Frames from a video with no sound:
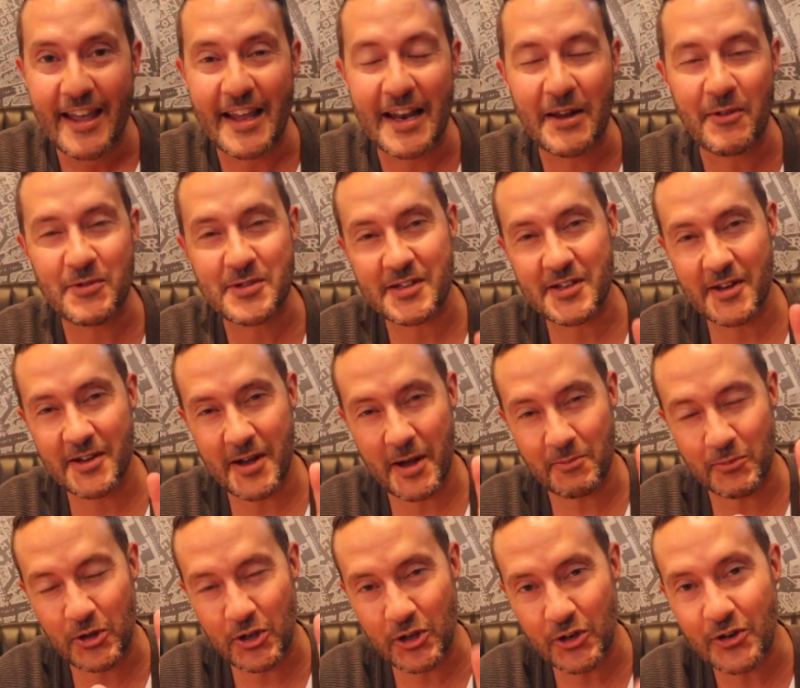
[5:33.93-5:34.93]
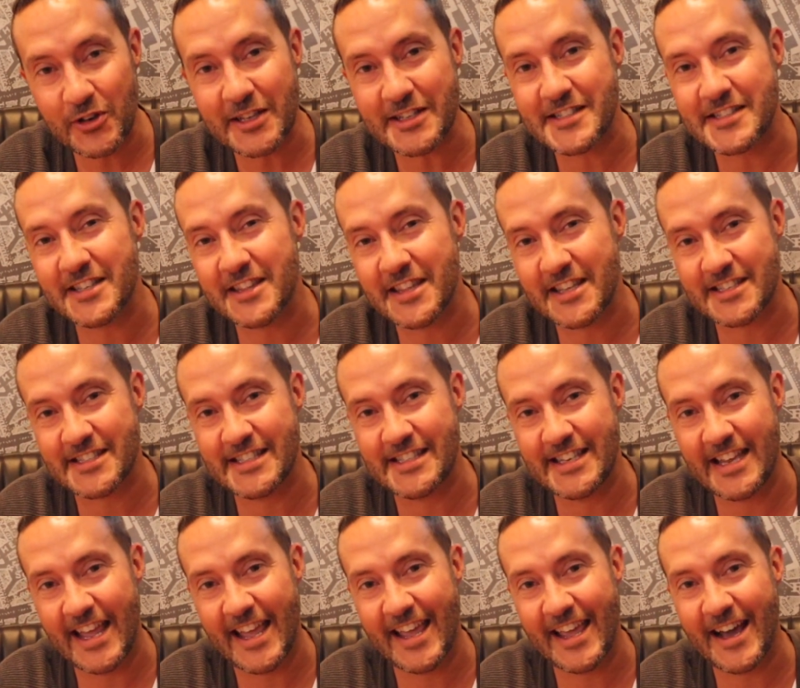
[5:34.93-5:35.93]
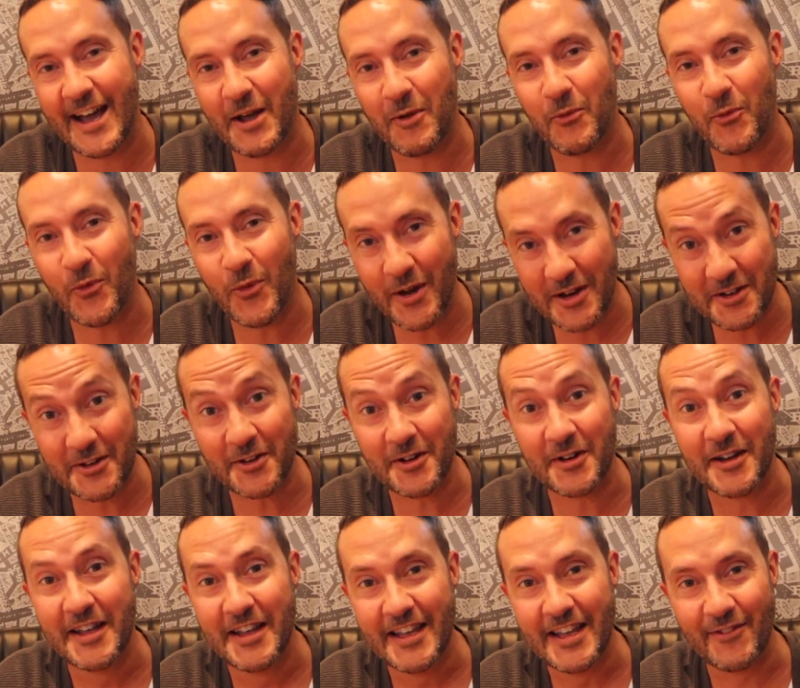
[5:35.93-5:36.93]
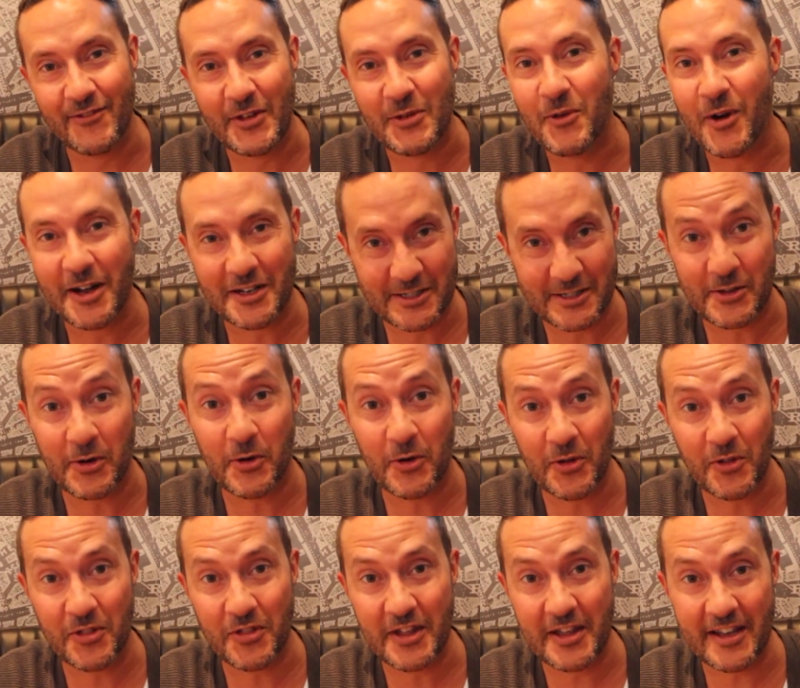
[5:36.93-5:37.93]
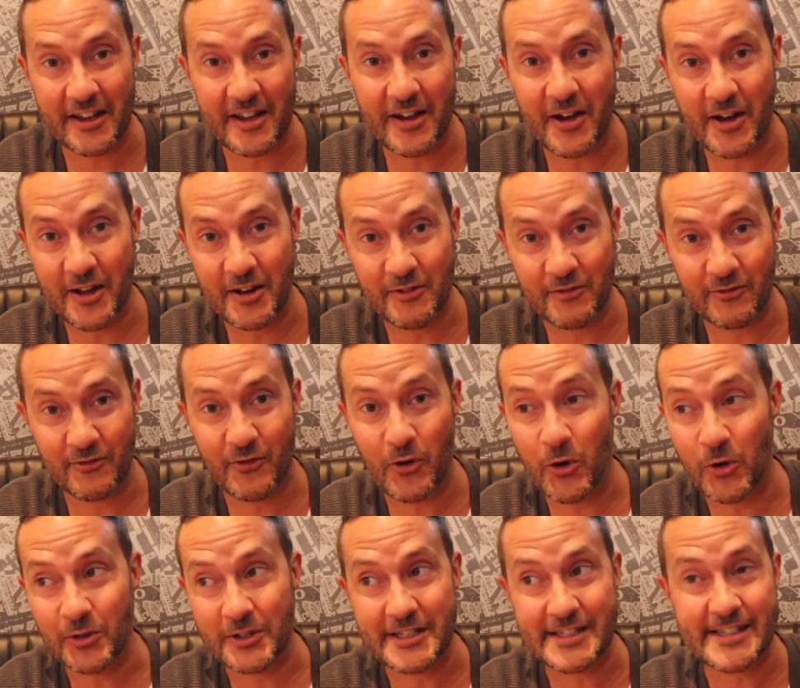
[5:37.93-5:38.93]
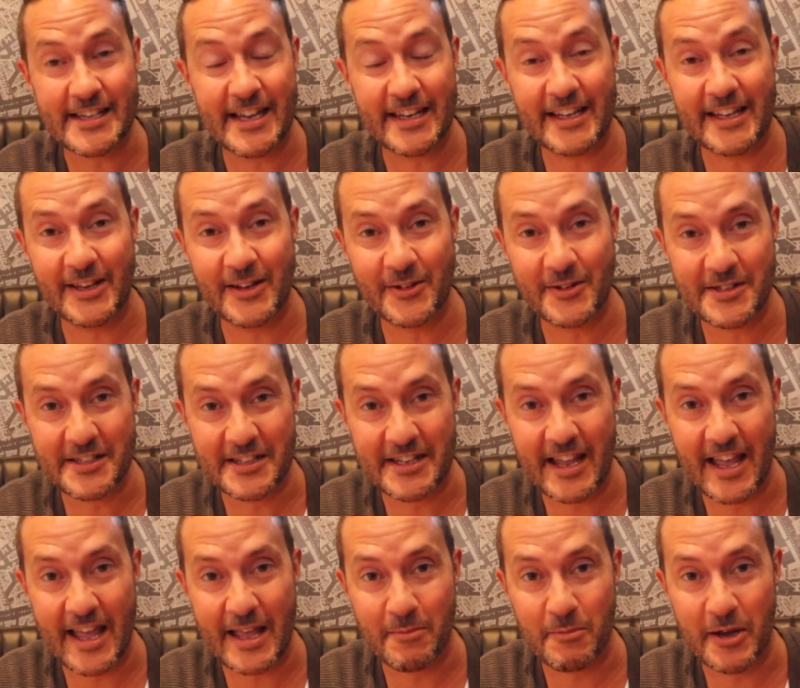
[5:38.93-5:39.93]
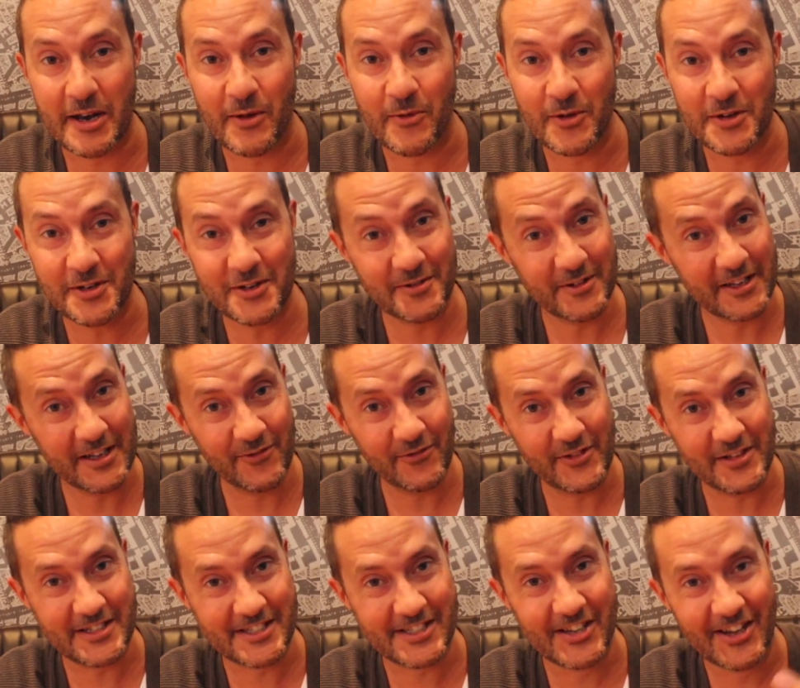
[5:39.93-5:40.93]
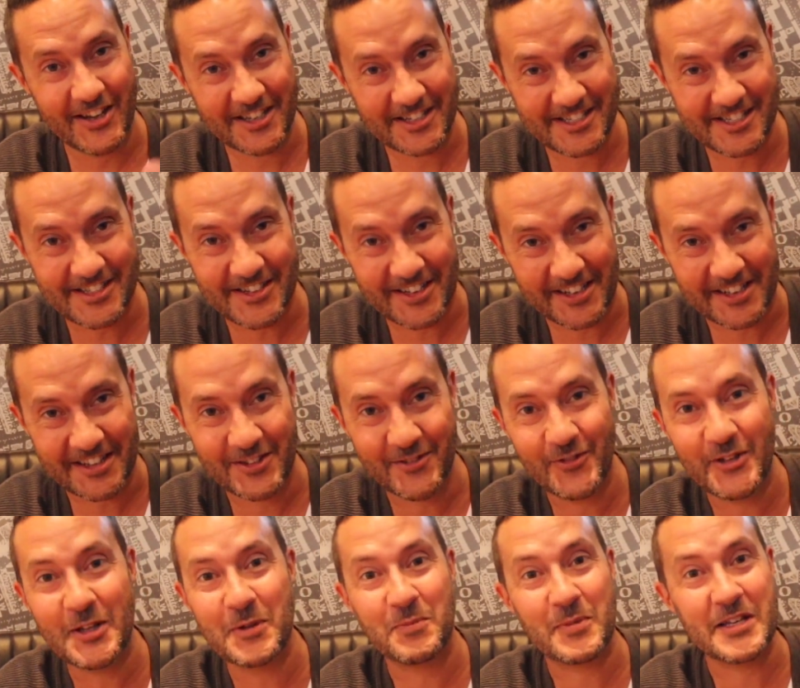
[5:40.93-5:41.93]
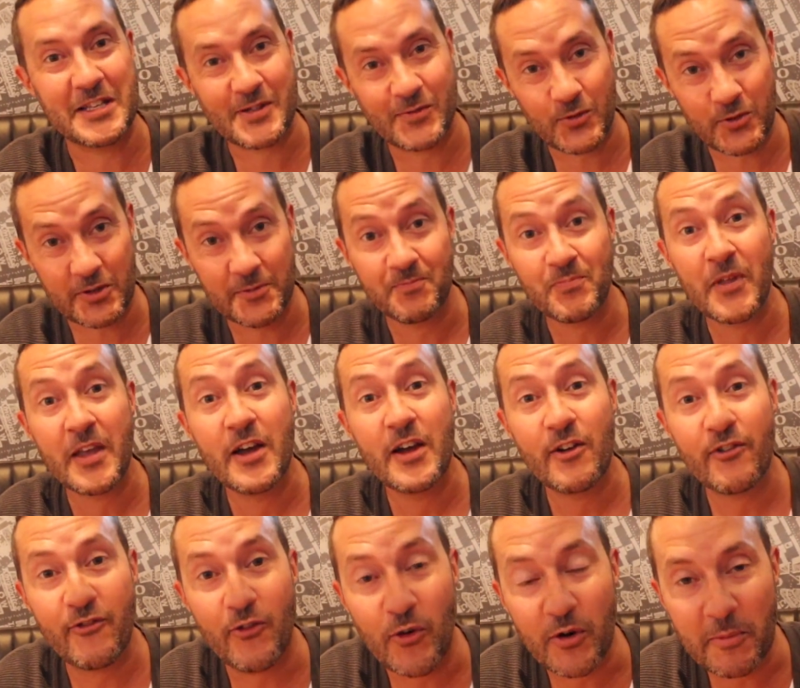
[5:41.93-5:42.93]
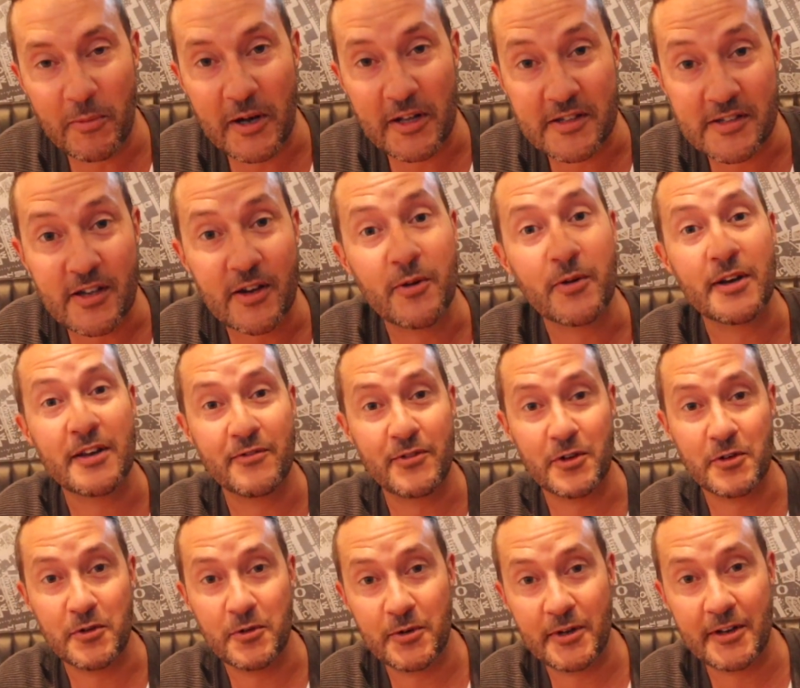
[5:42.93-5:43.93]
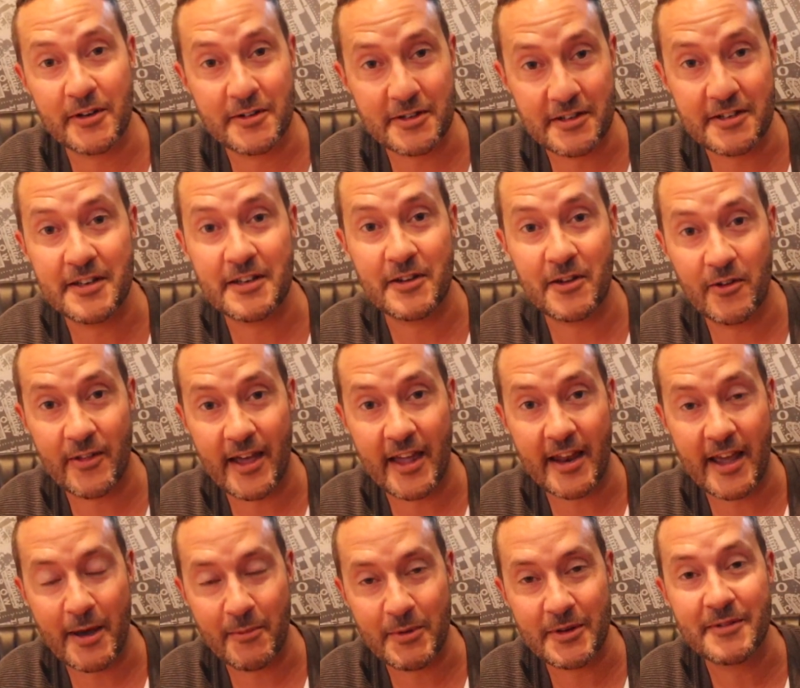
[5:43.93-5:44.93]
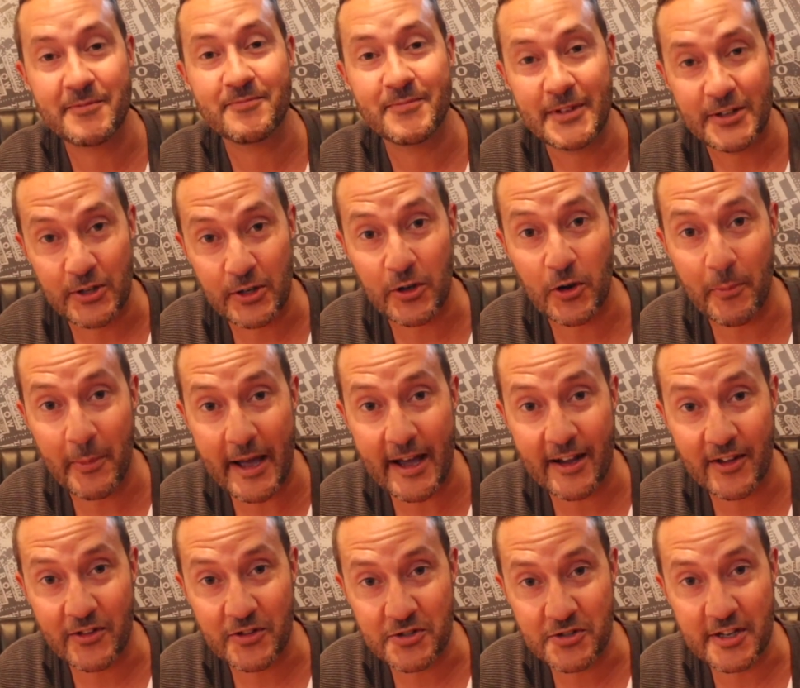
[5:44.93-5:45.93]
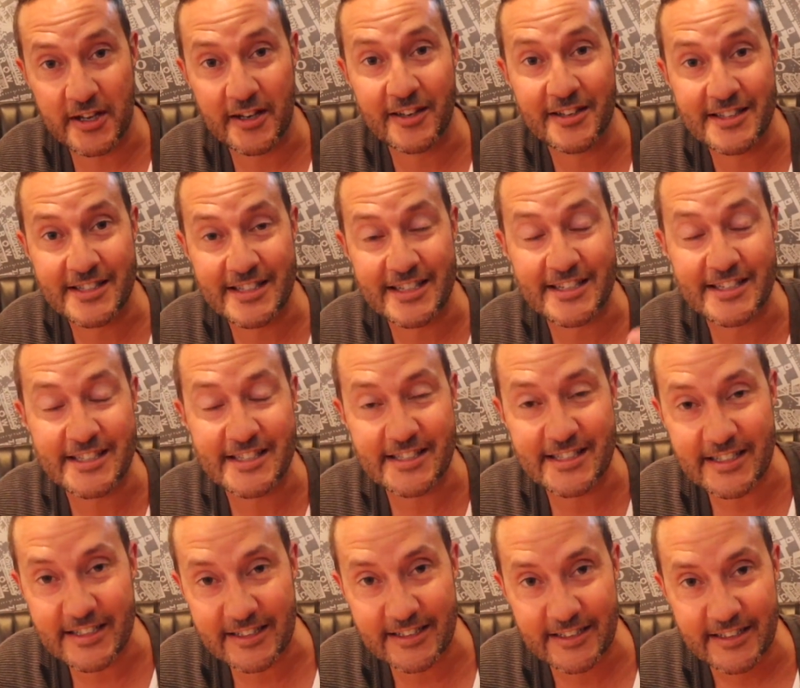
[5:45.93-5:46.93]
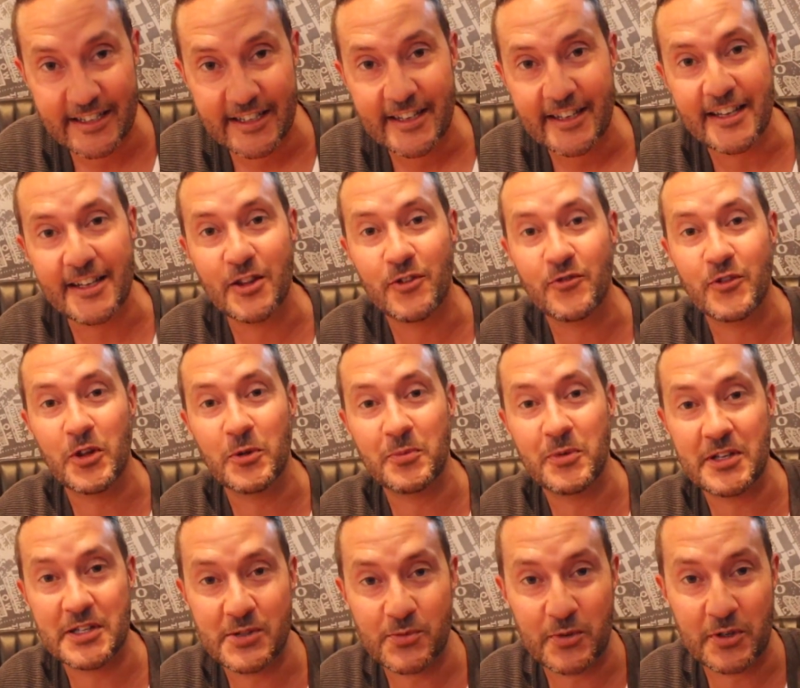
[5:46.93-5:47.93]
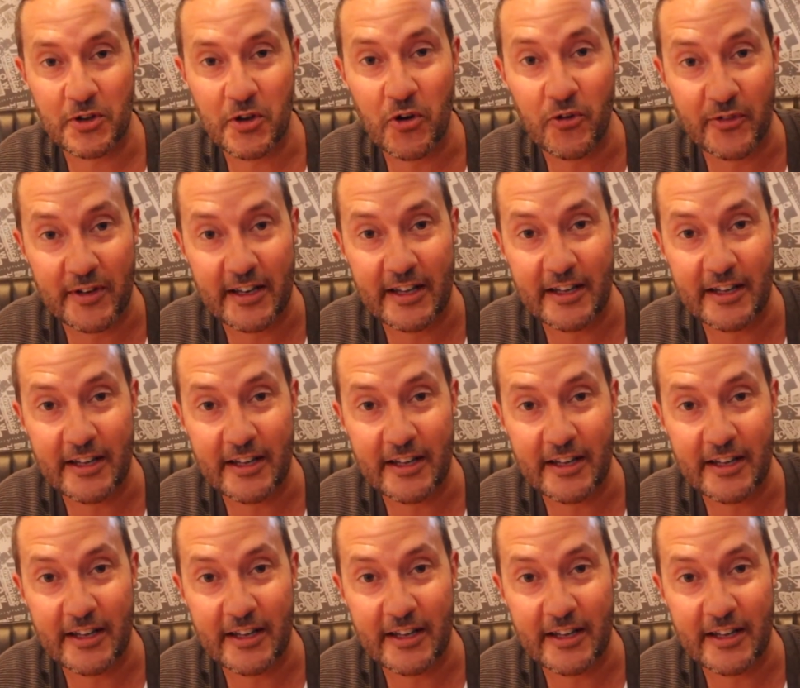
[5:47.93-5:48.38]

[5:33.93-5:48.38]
And I was, I'm curious to this day. I wonder if he watched the whole thing unfold. He's not here today, but I wonder if he saw us stuck in the Philippines for four months. Oh, and if you're new here and you didn't know that happened, you can go back on the channel and see us stuck in the Philippines when COVID